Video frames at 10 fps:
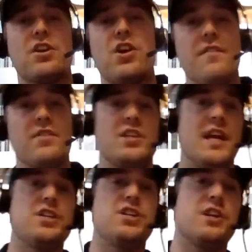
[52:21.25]
a
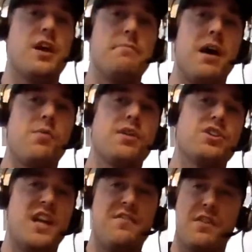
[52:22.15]
conversation about real
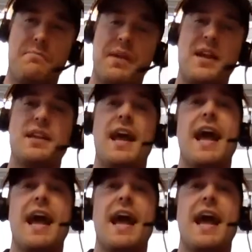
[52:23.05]
estate for a bit,